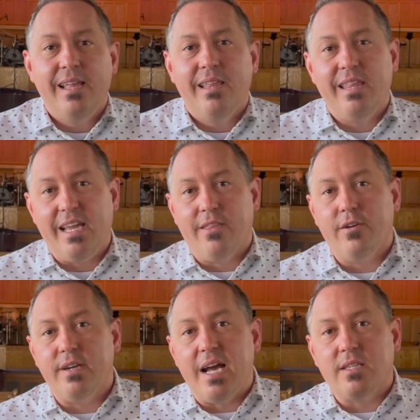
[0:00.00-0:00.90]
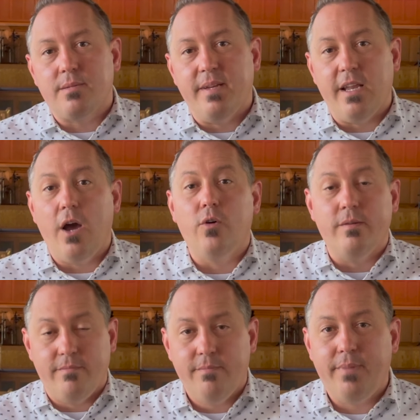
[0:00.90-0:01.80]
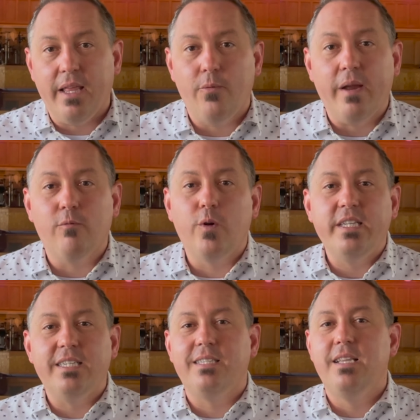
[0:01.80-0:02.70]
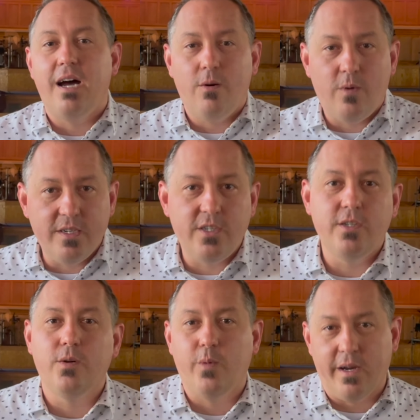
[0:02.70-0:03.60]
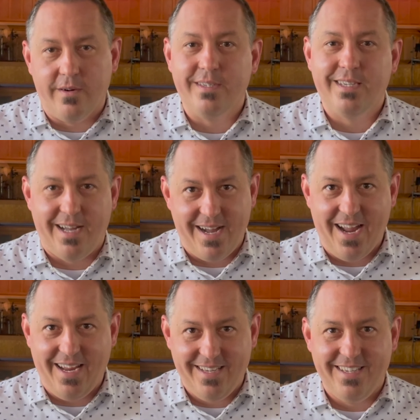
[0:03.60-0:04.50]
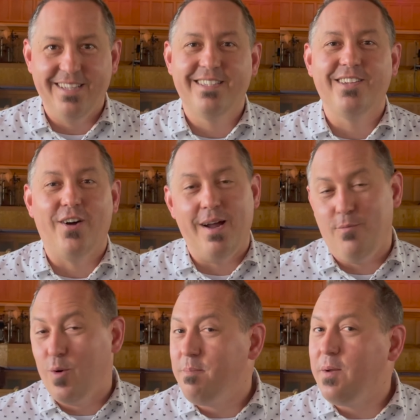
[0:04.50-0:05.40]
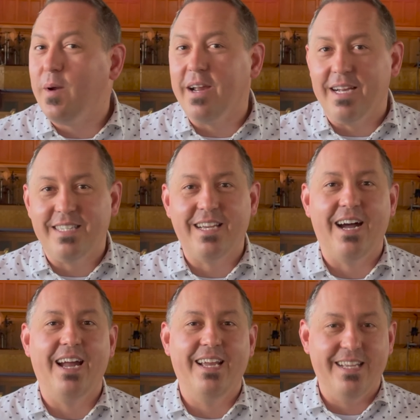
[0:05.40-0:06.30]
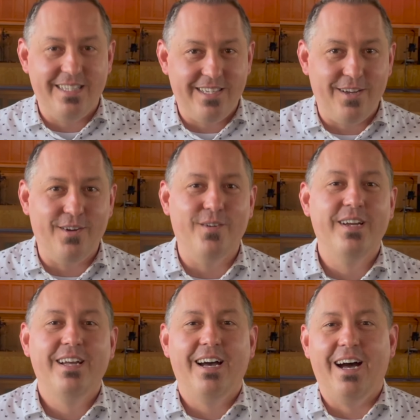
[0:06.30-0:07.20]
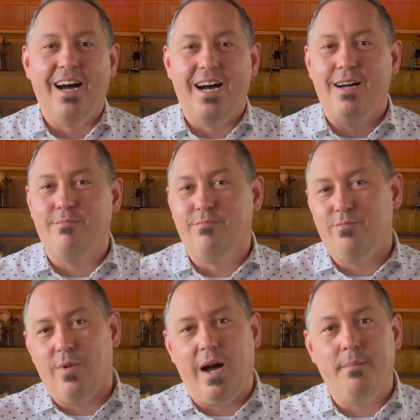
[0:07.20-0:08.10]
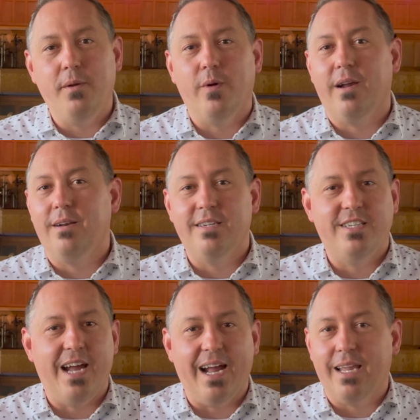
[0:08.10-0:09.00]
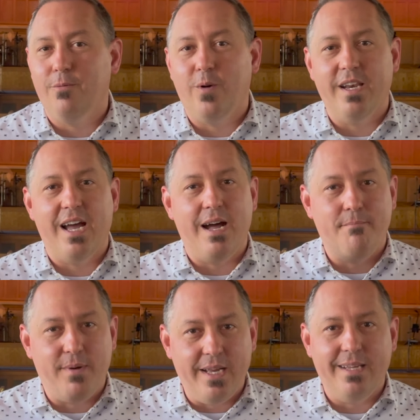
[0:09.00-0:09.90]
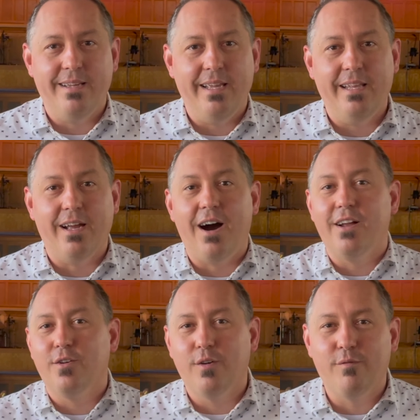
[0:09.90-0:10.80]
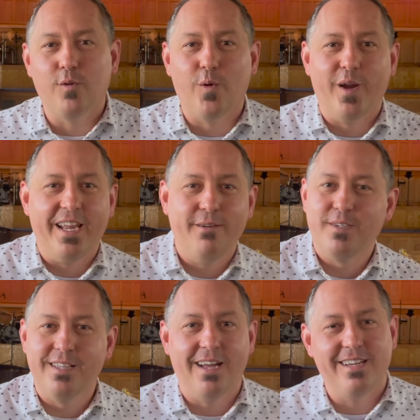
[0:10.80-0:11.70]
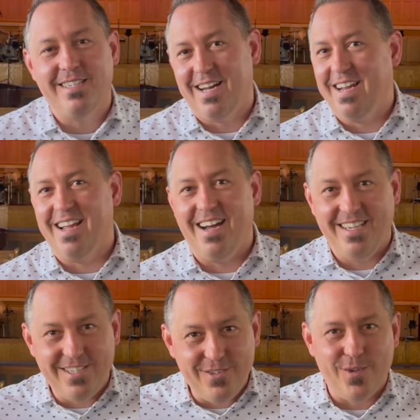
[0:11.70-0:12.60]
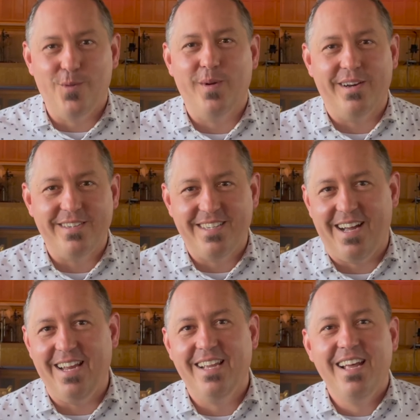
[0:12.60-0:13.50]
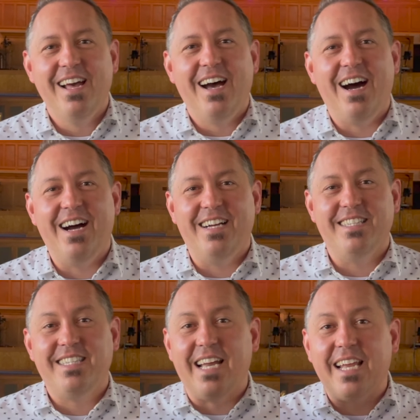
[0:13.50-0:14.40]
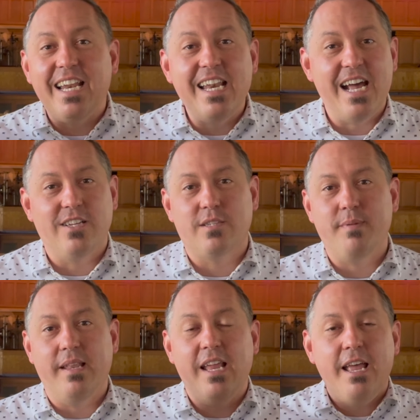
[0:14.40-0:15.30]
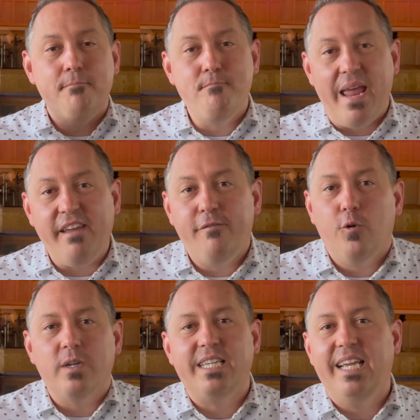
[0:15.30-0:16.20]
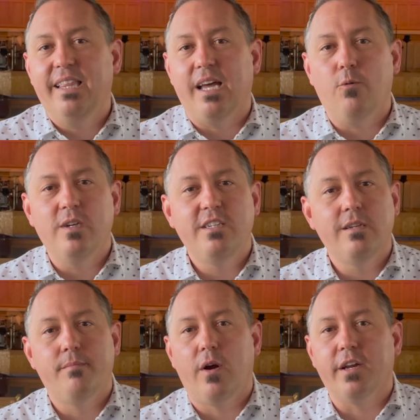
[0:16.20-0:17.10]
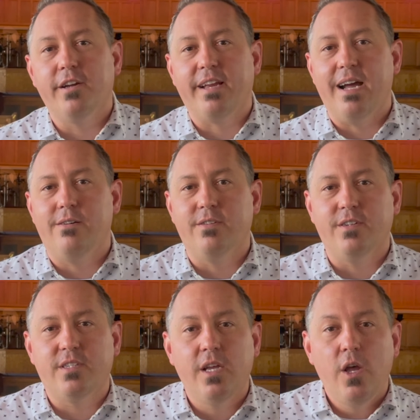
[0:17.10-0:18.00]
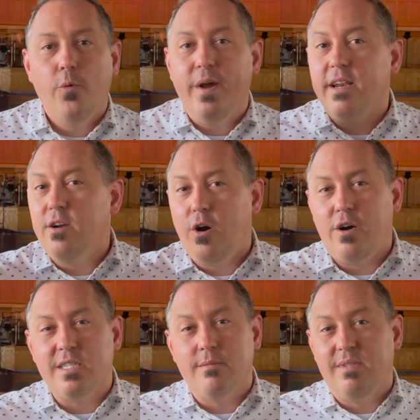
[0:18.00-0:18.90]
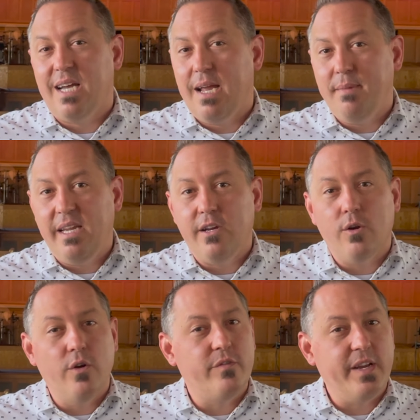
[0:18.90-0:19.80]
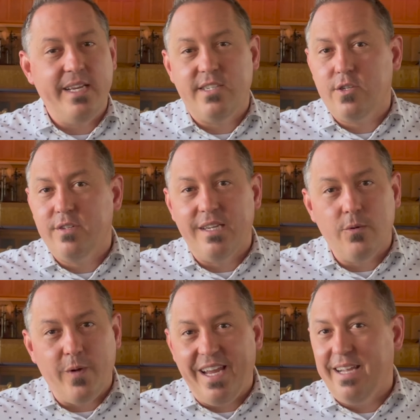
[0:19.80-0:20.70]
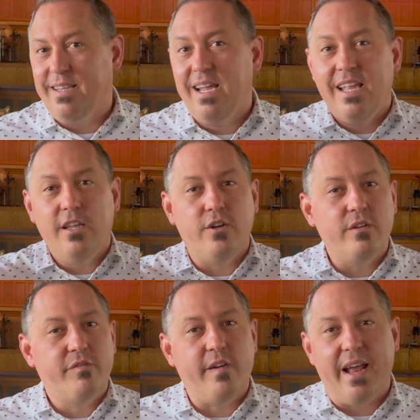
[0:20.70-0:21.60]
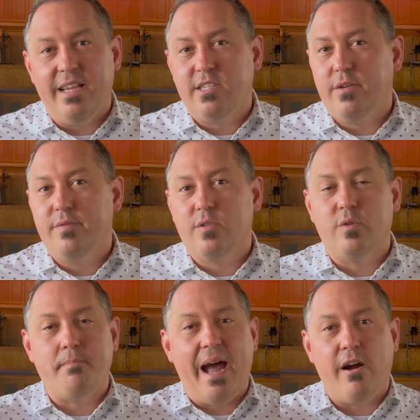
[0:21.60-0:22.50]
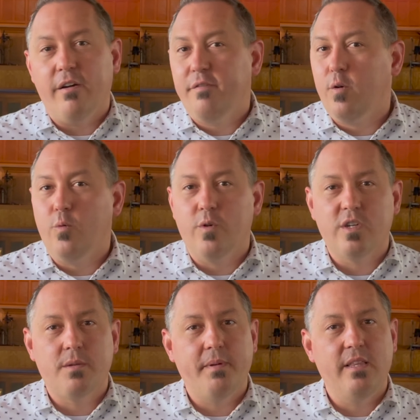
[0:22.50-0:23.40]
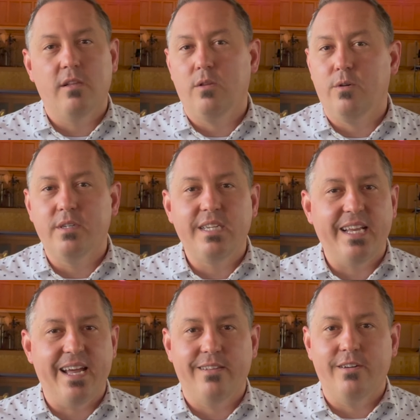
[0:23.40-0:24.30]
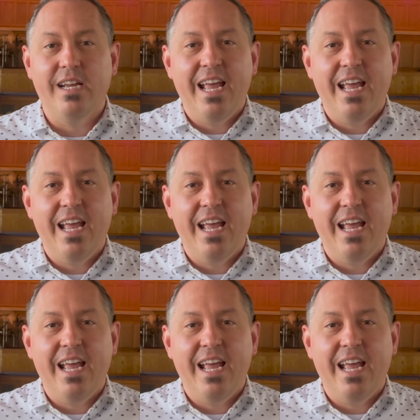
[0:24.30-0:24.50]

The other announcement oh, by the way, Roy does not want you to wear a tie and so I won't be wearing a tie, and so um, I'll be wearing a jacket and whatnot. But in honor of Roy, he was not a tie guy, so don't wear a tie. Uh, second announcement May 14th, I want you to mark your calendars. We had an awesome time here over Easter, didn't we? And the Good Friday service was powerful, worshiping the Lord together.